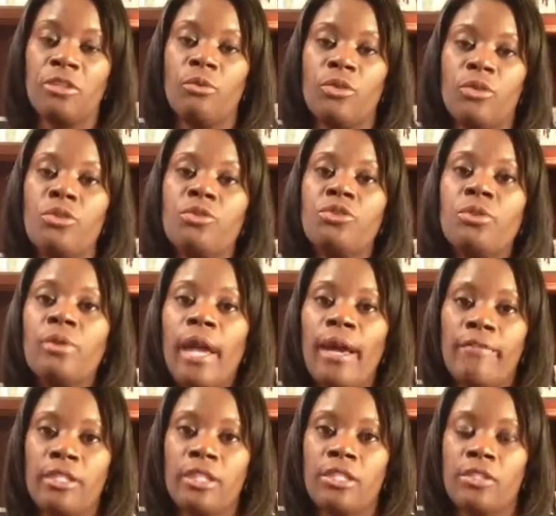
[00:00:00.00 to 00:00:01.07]
And when you do
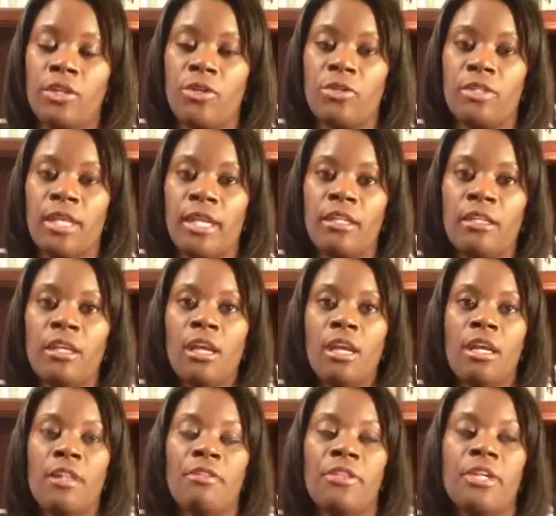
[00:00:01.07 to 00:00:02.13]
have concerns that
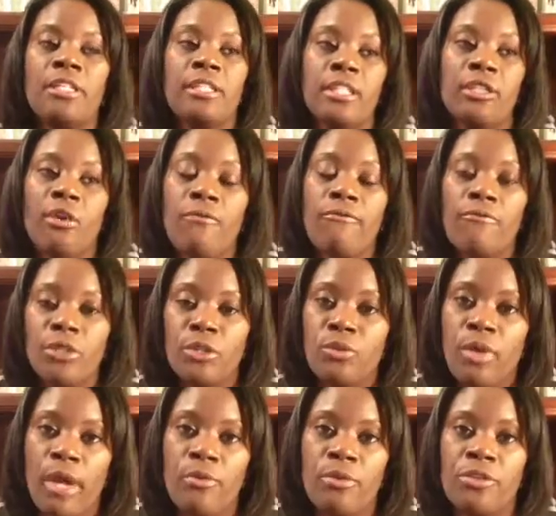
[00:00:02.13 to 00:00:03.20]
things that don't feel
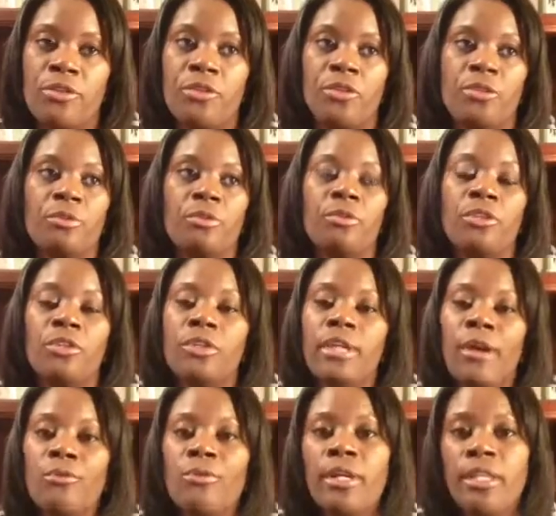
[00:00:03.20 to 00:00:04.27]
right with you, you're
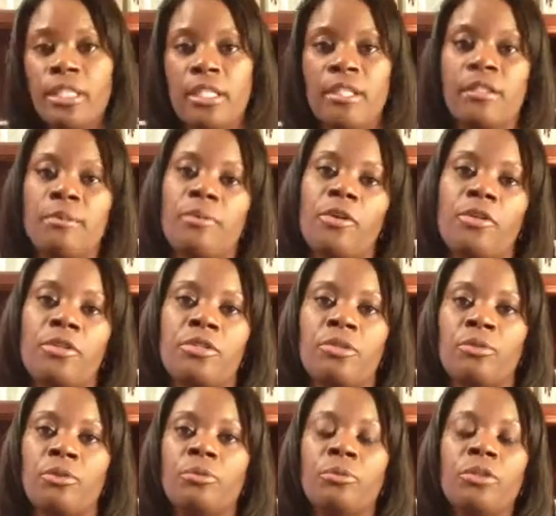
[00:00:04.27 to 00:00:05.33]
not running to the emergency
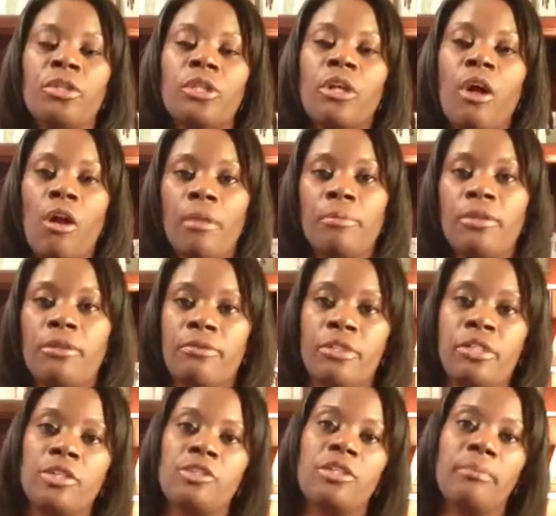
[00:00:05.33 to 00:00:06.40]
room. You can call up your
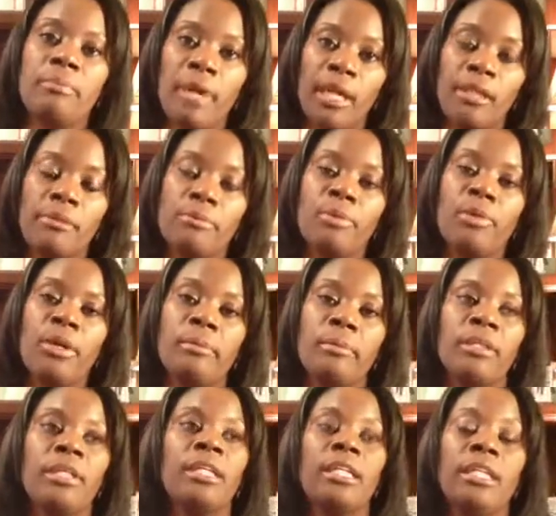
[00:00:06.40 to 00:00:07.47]
physician and make an
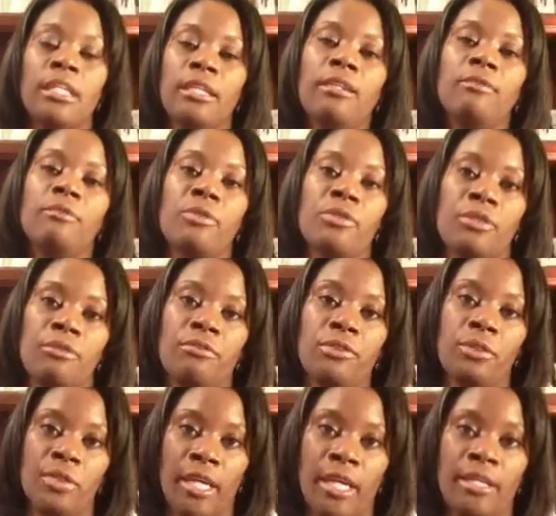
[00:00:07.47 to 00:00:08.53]
appointment and get in within a
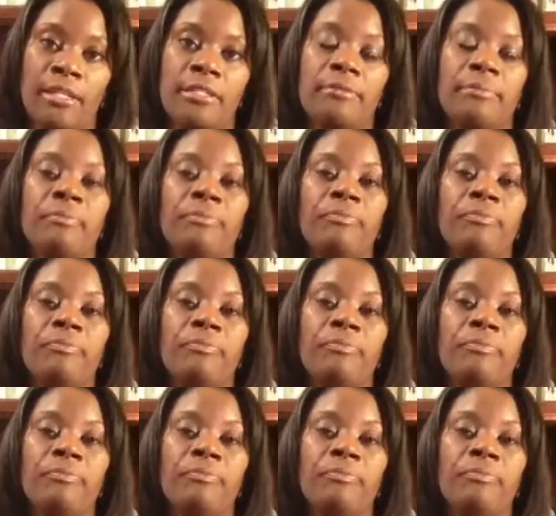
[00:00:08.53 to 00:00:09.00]
few days.